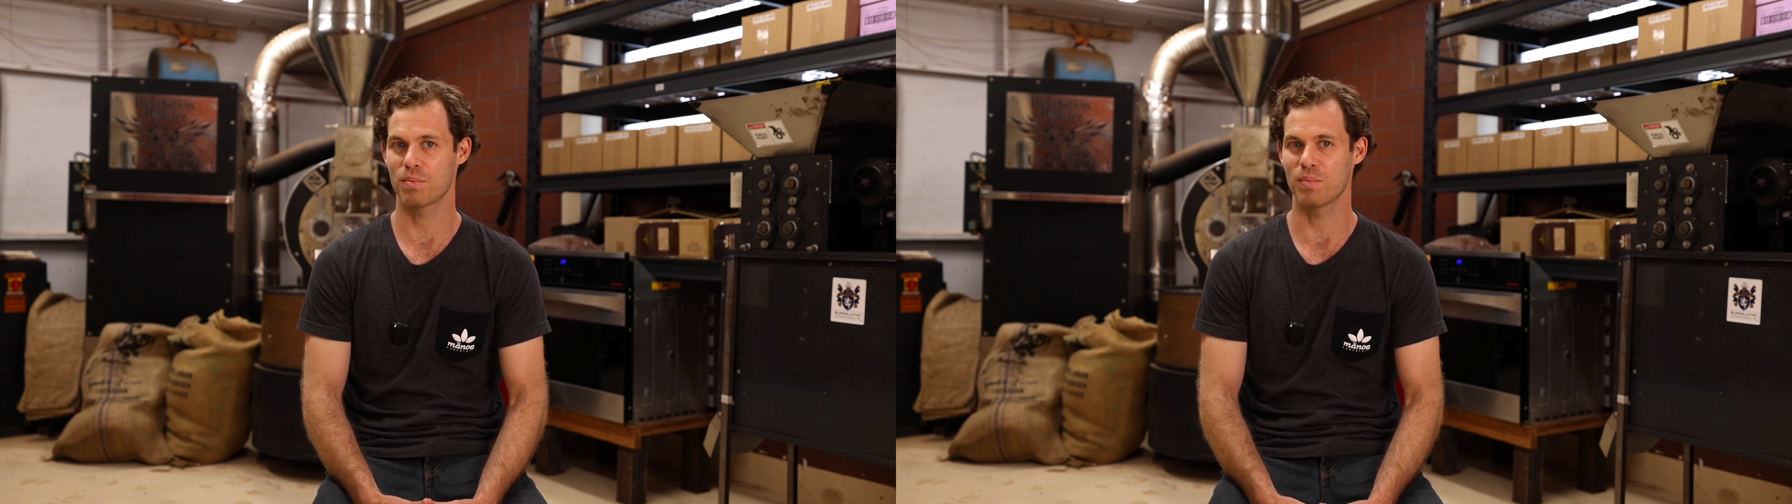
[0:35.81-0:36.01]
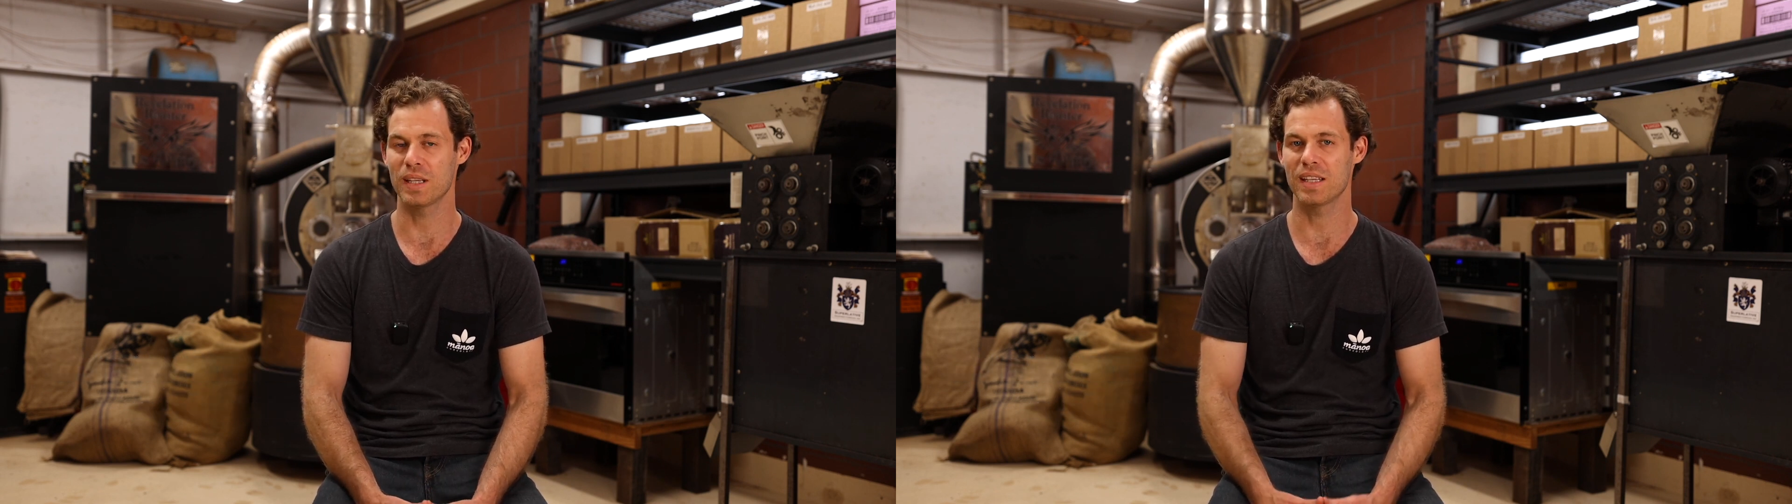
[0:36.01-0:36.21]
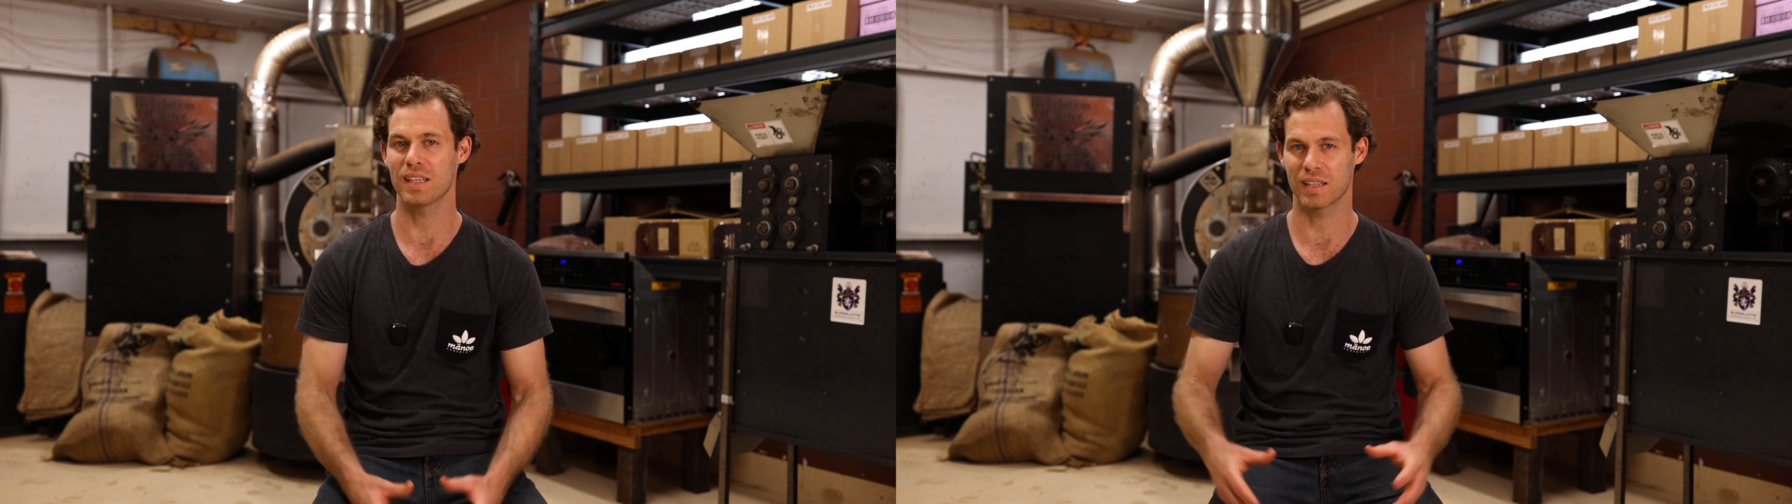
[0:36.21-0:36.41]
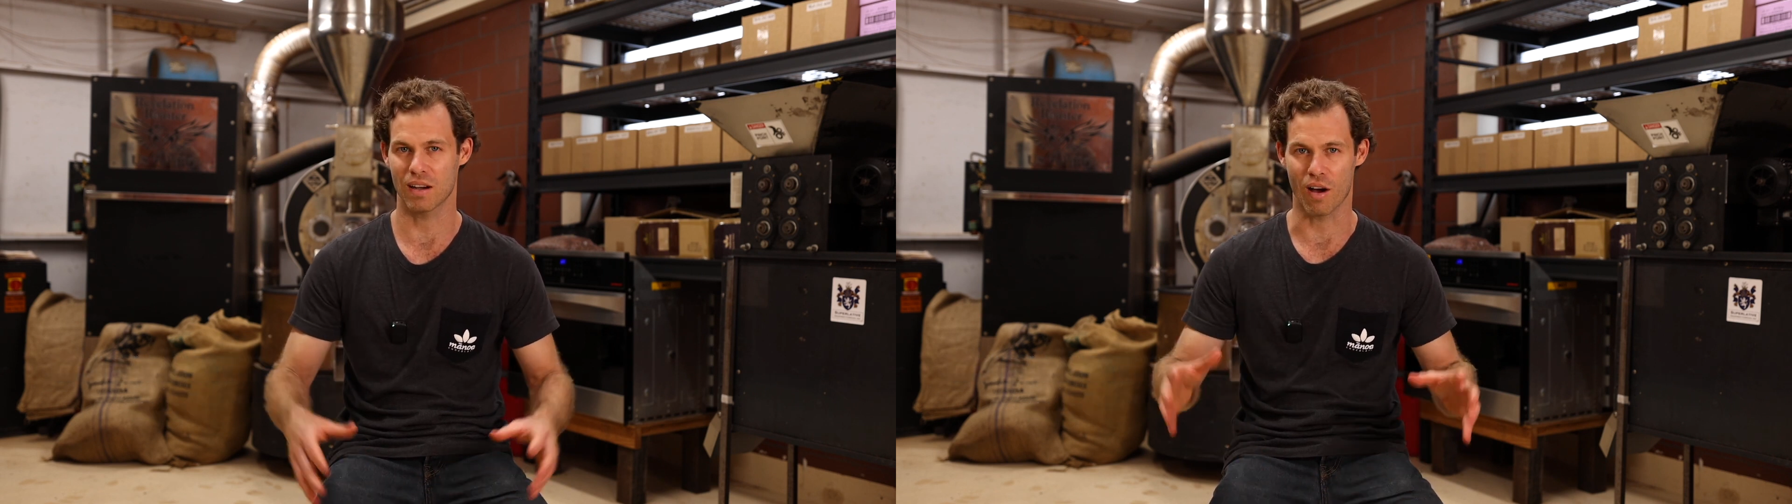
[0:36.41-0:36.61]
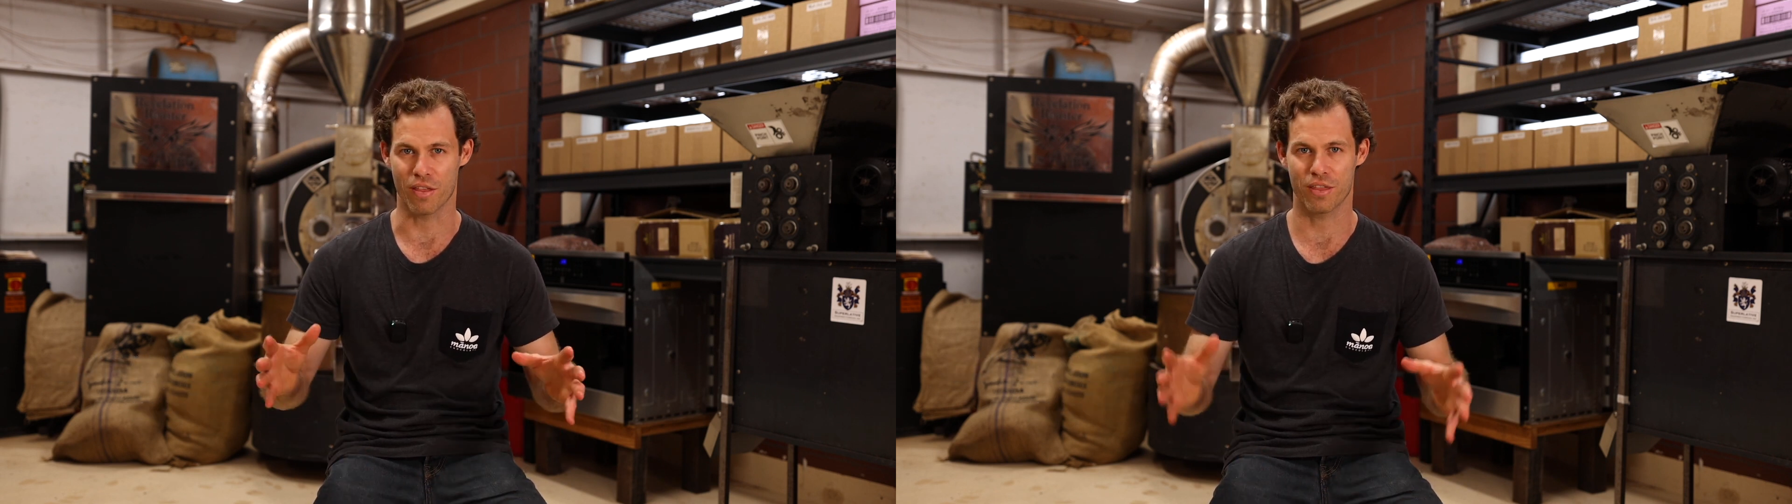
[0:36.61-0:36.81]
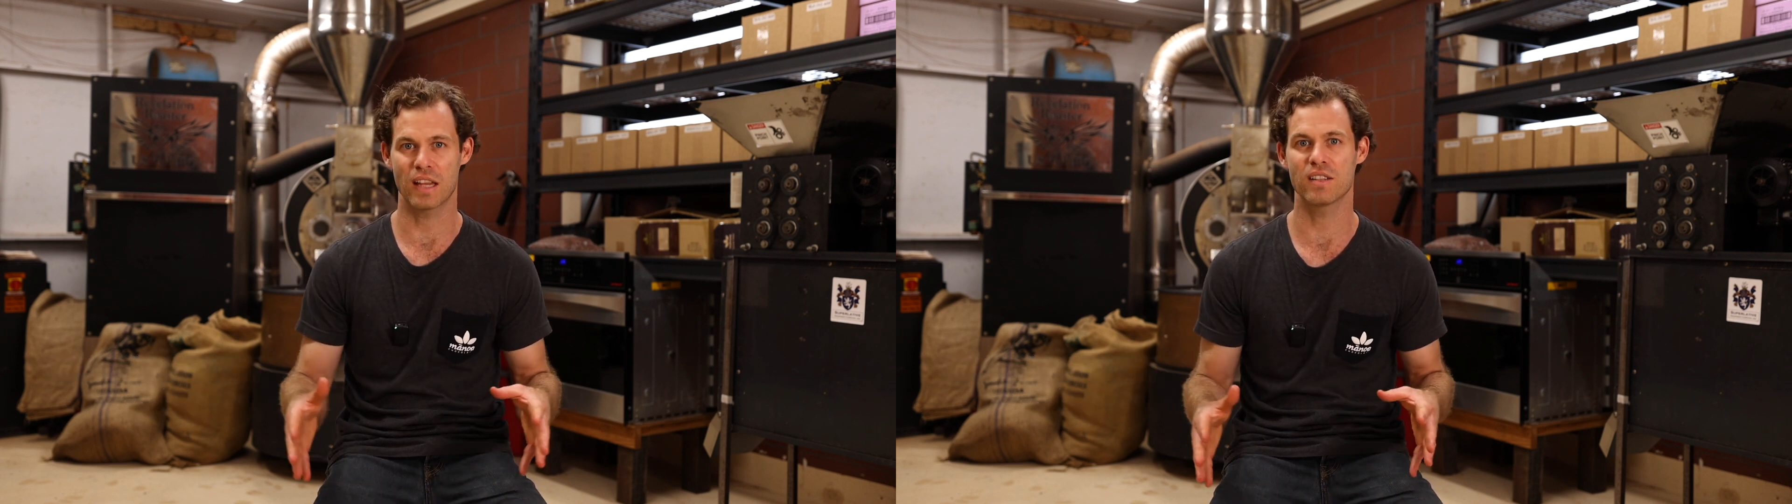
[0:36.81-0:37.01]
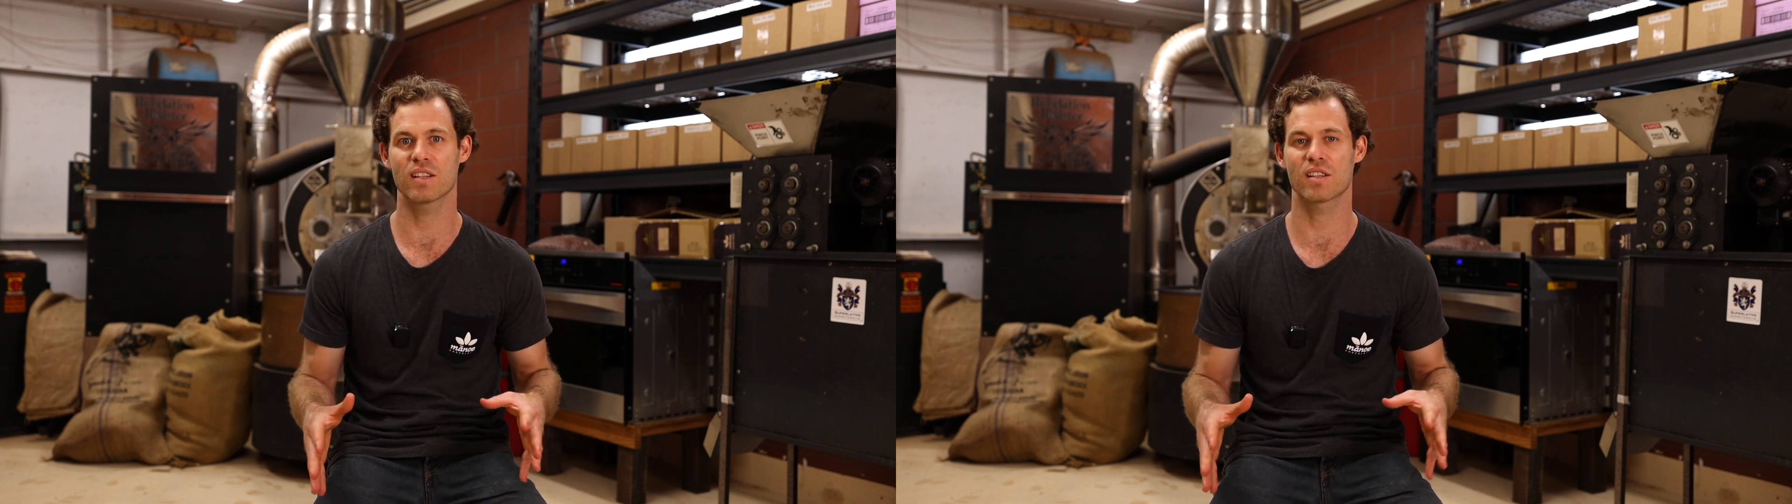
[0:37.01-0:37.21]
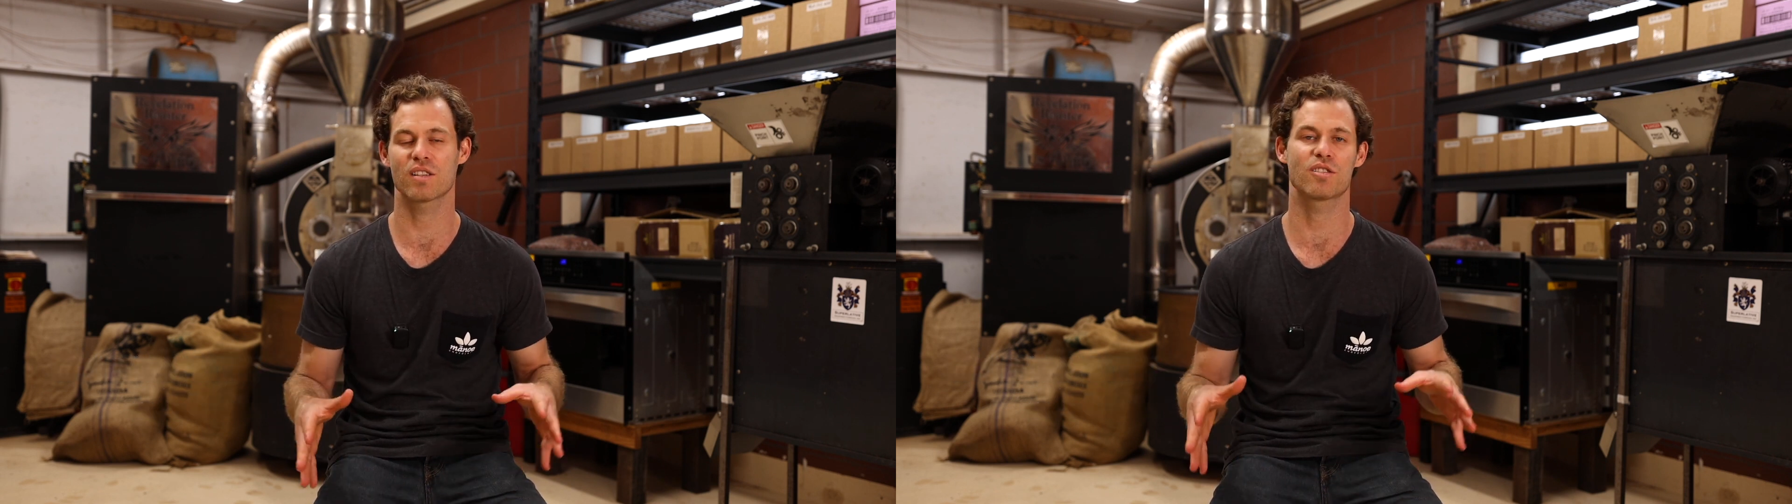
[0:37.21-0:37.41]
being
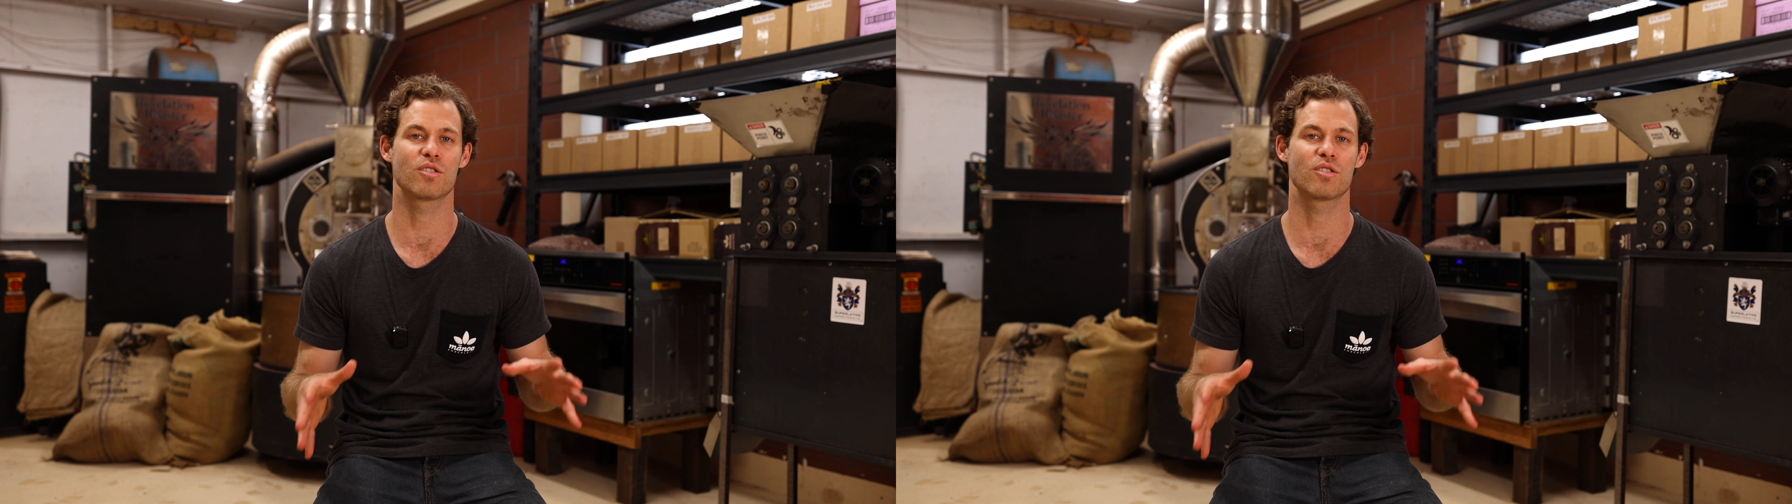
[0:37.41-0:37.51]
authentic